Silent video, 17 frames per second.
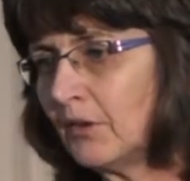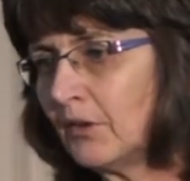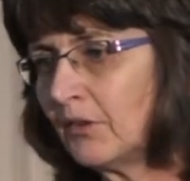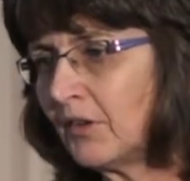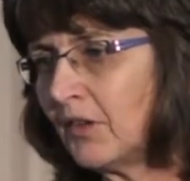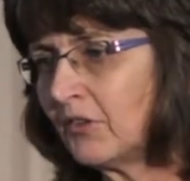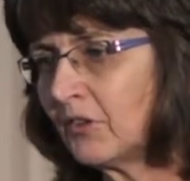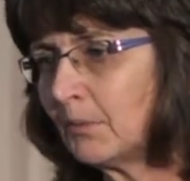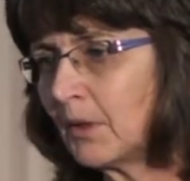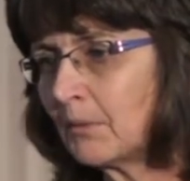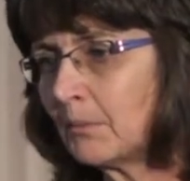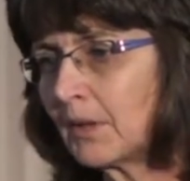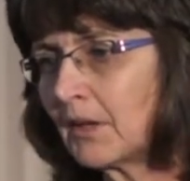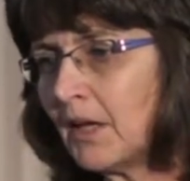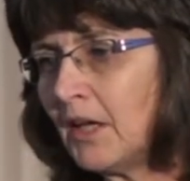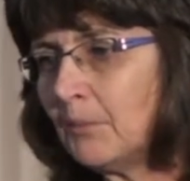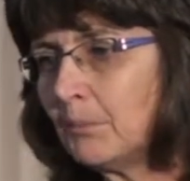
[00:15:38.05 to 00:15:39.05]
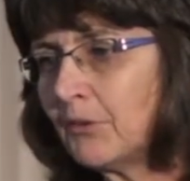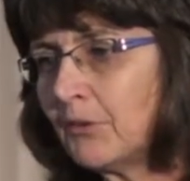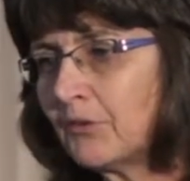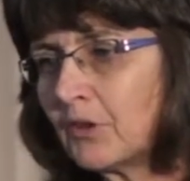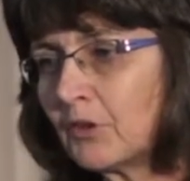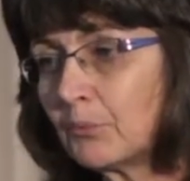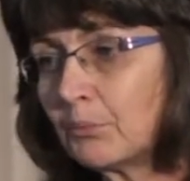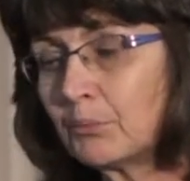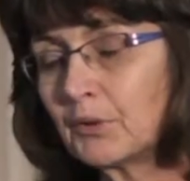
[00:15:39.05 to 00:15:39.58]
it's estimated about
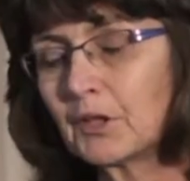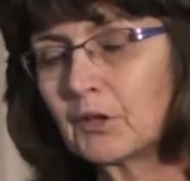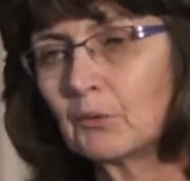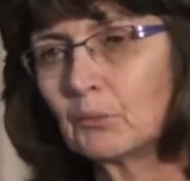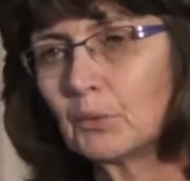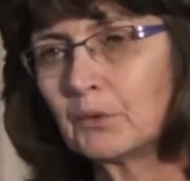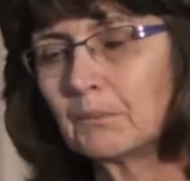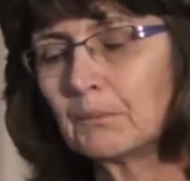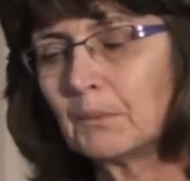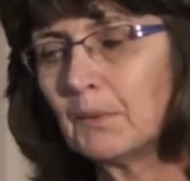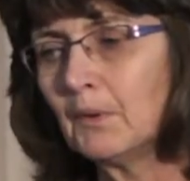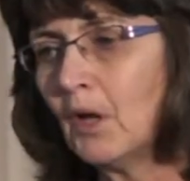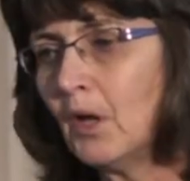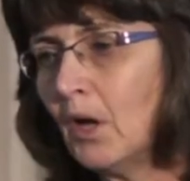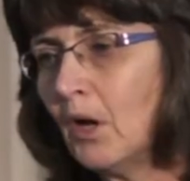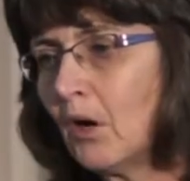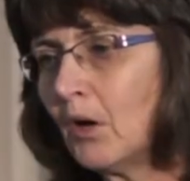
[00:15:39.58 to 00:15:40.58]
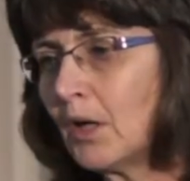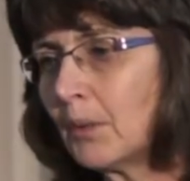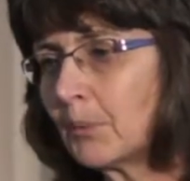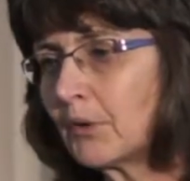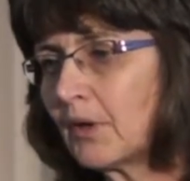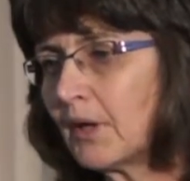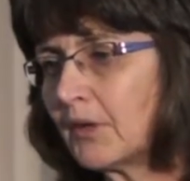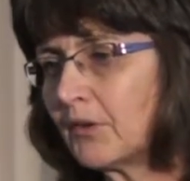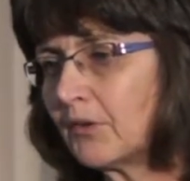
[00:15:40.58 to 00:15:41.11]
8% of pregnant women are
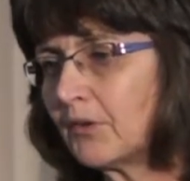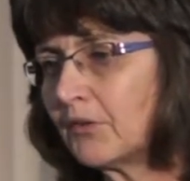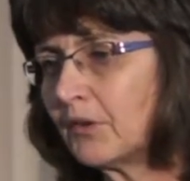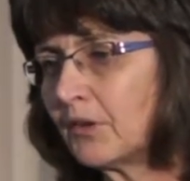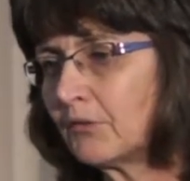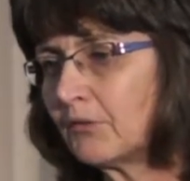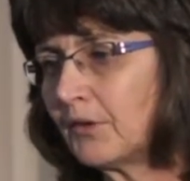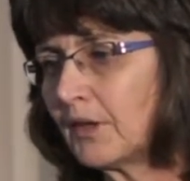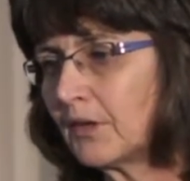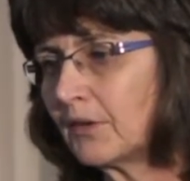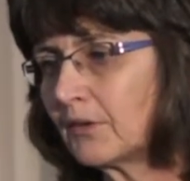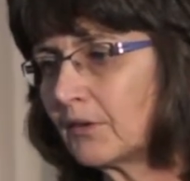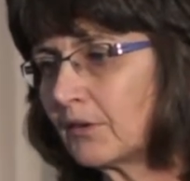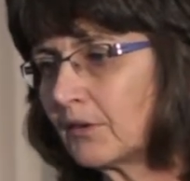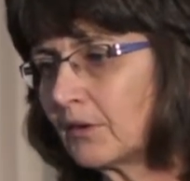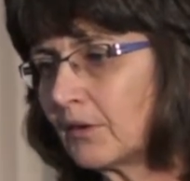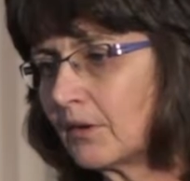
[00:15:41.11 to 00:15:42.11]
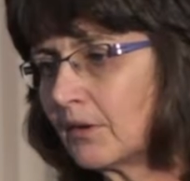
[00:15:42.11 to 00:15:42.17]
hepatitis C infected.